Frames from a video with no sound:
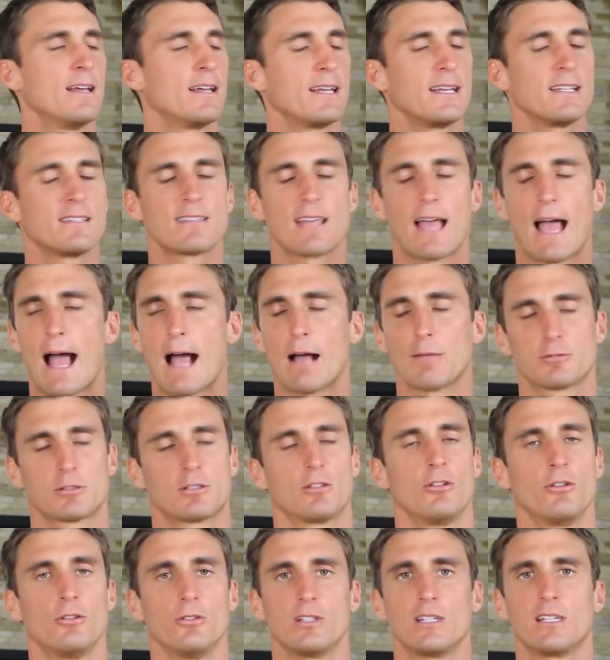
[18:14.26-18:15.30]
It's
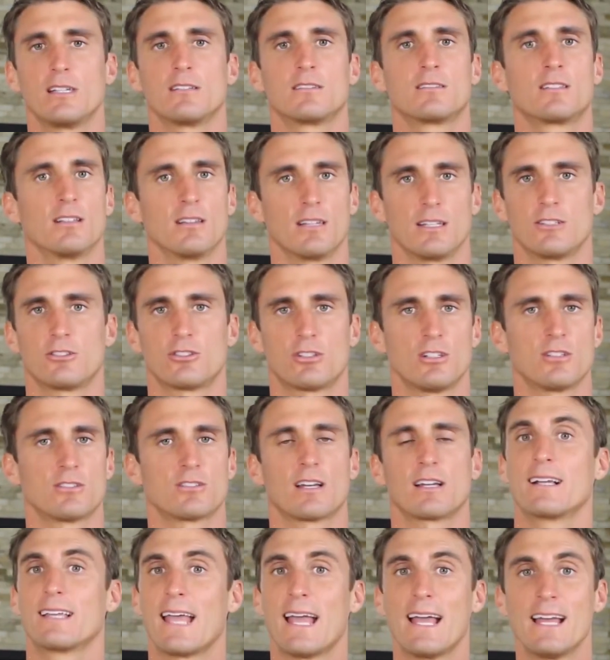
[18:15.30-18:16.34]
absolutely delicious.
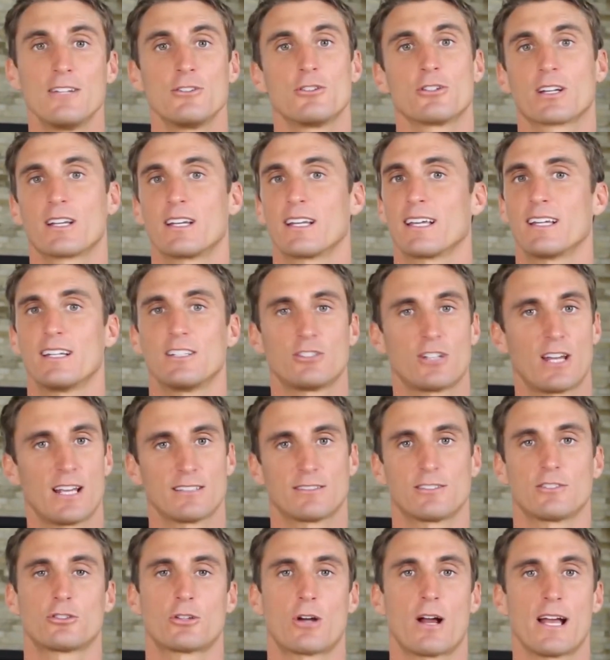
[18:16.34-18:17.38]
Again, you're gonna get a
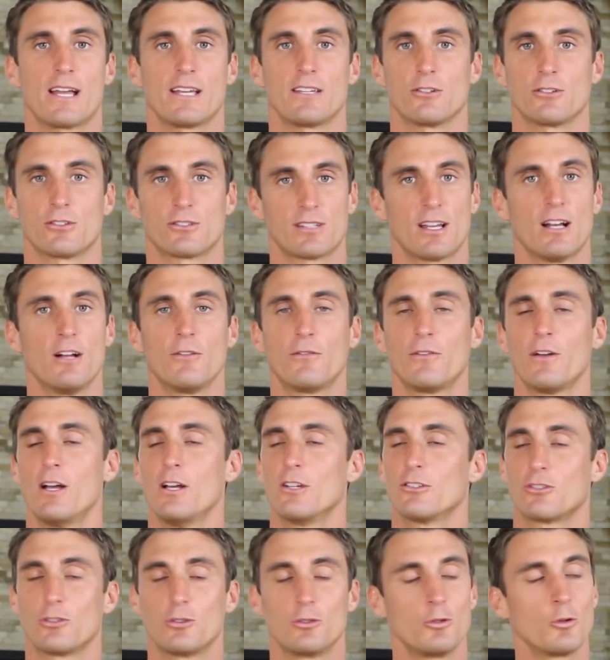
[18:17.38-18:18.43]
chance to try it yourself
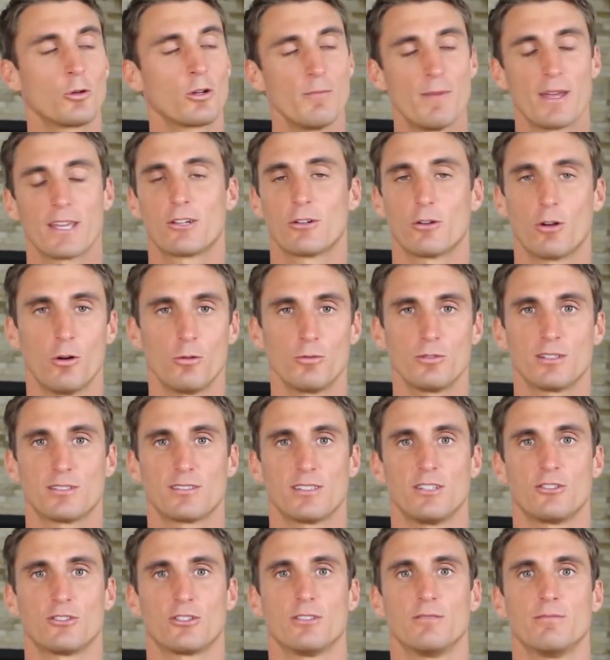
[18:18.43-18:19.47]
so you can make your own
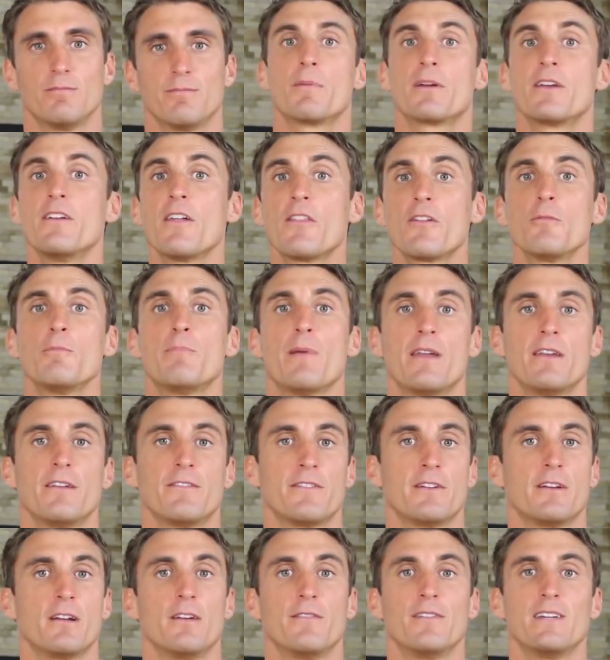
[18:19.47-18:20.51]
decision. But another
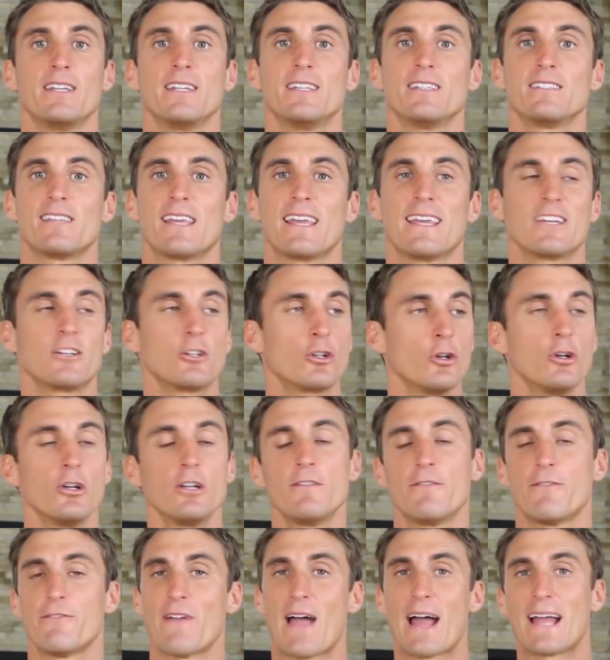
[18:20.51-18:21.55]
benefit of it is a
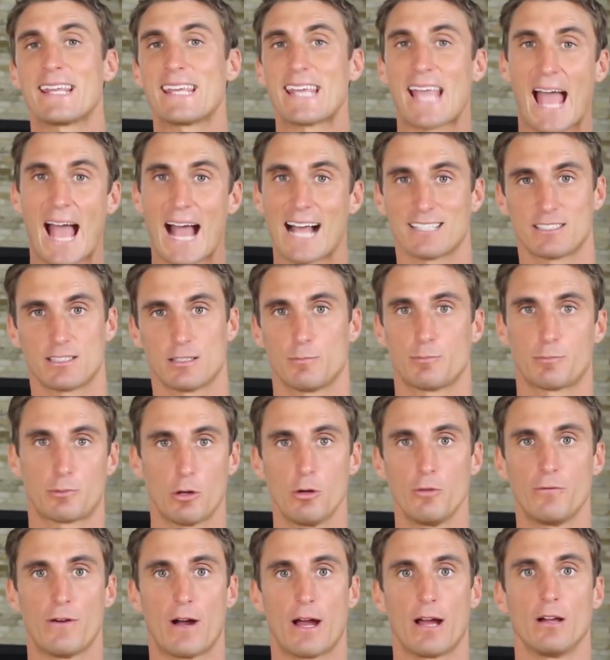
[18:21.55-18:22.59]
good fatty acid
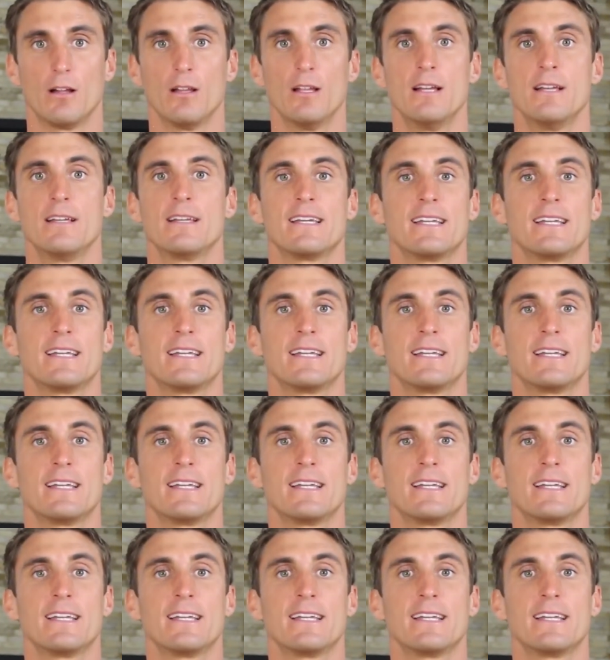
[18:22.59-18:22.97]
profile.